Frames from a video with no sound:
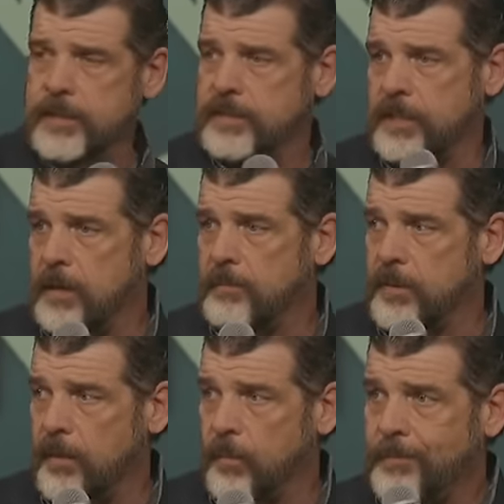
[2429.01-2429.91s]
It's a number
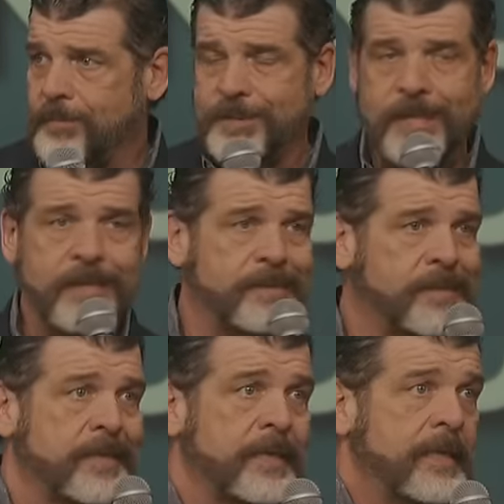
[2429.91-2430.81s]
that
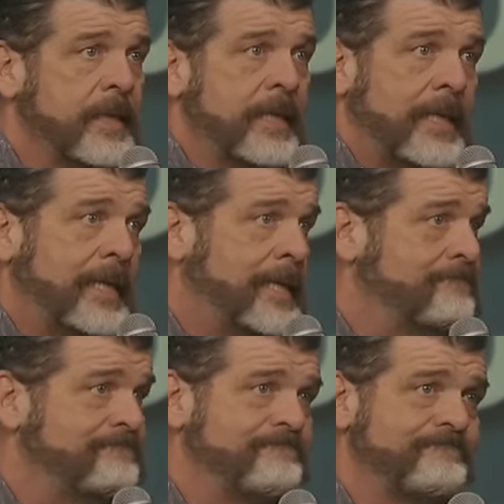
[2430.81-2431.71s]
represents
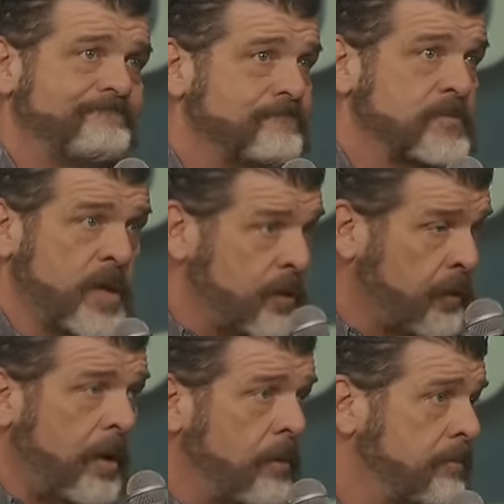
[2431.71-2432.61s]
um, the
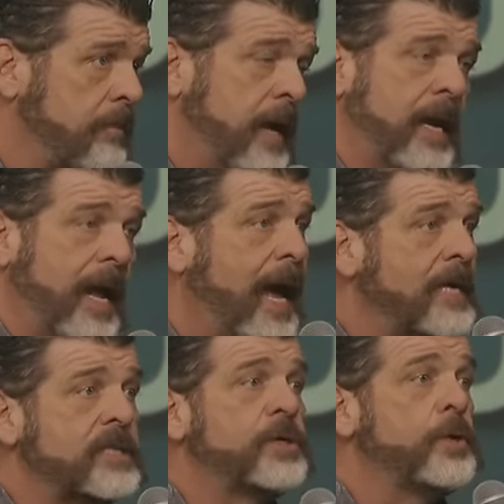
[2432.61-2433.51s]
throne. And it
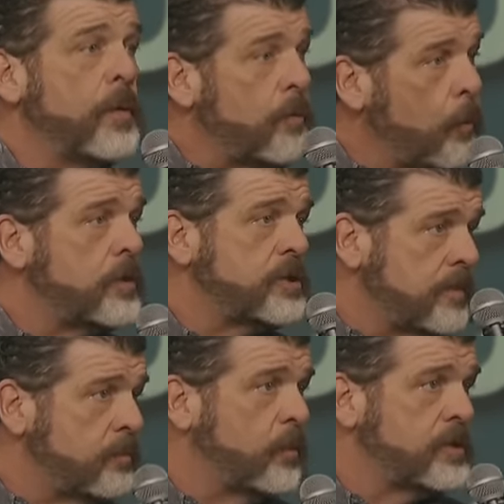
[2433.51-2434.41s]
has to do with
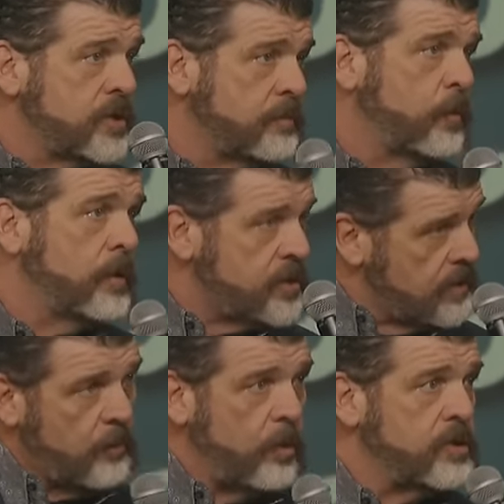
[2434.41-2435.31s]
worship, worship,
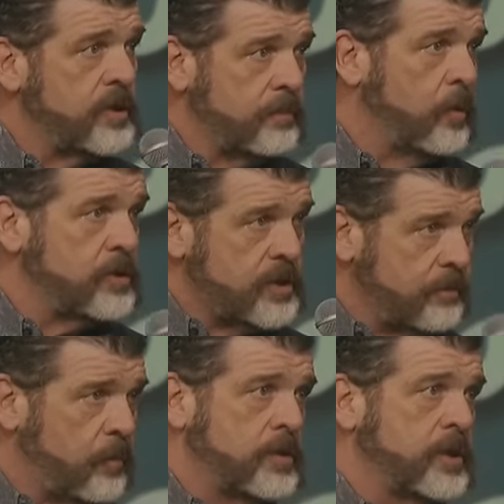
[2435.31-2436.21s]
worship, worship, worship,
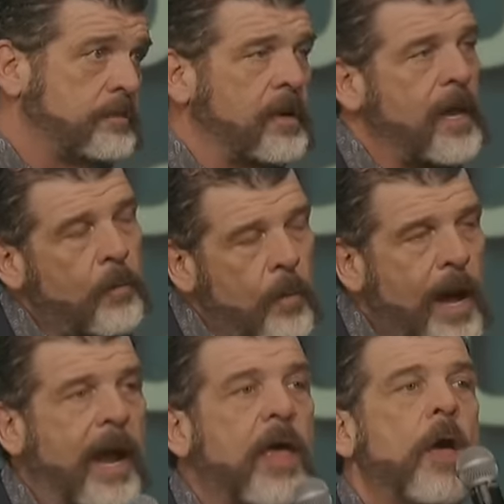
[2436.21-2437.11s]
worship. And like, why?